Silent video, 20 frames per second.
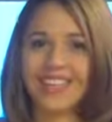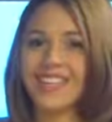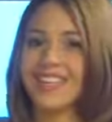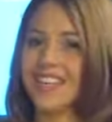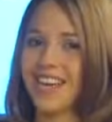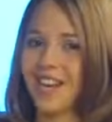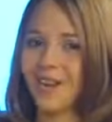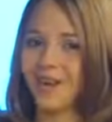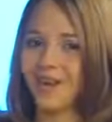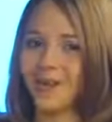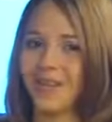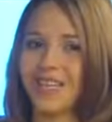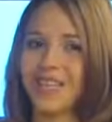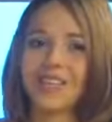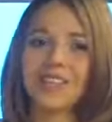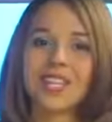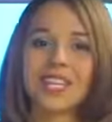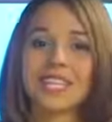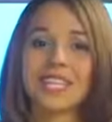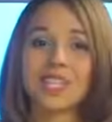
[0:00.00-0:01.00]
Now,
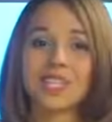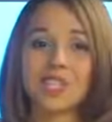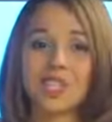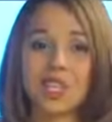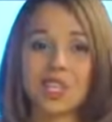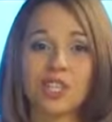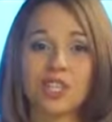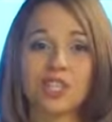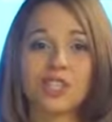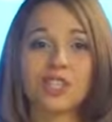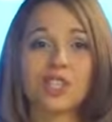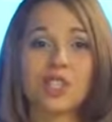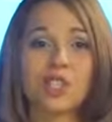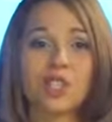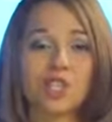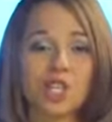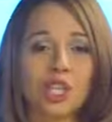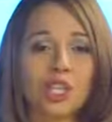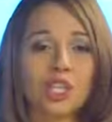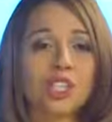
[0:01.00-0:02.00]
let's turn to
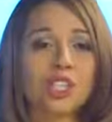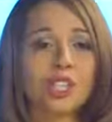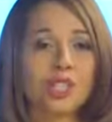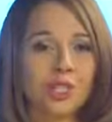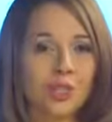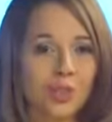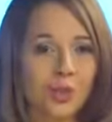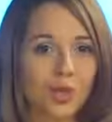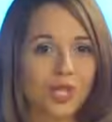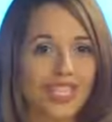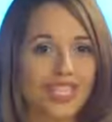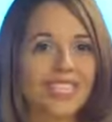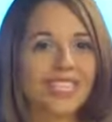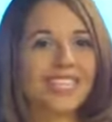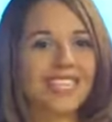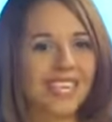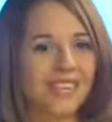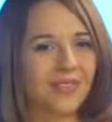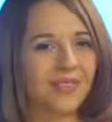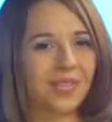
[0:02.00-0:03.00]
church historian
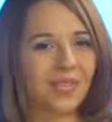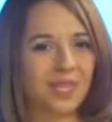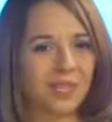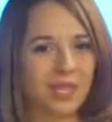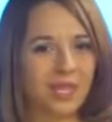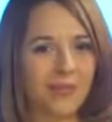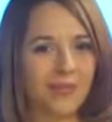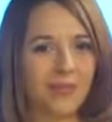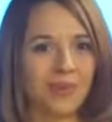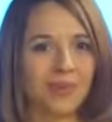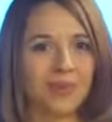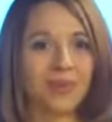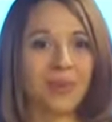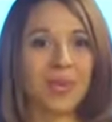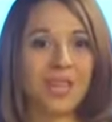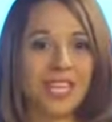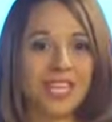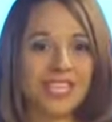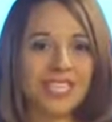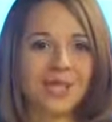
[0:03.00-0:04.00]
David Trim
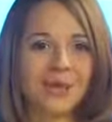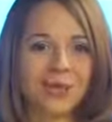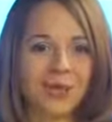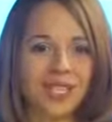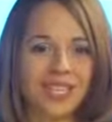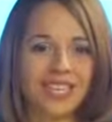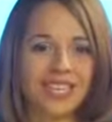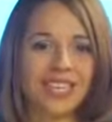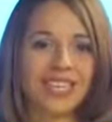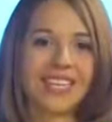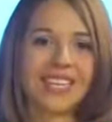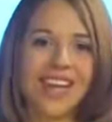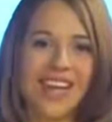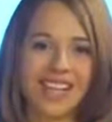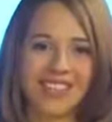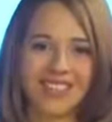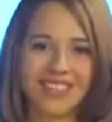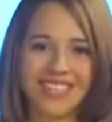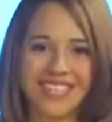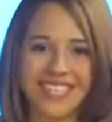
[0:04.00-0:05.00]
for This Week in
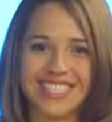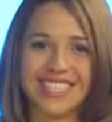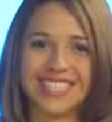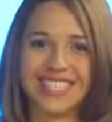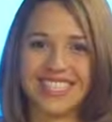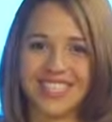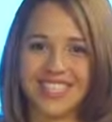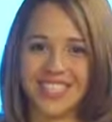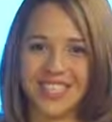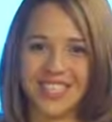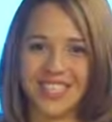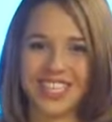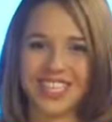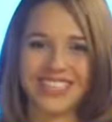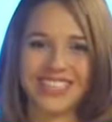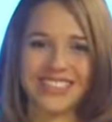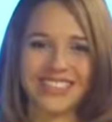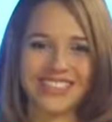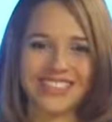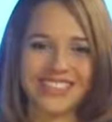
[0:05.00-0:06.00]
Adventist History.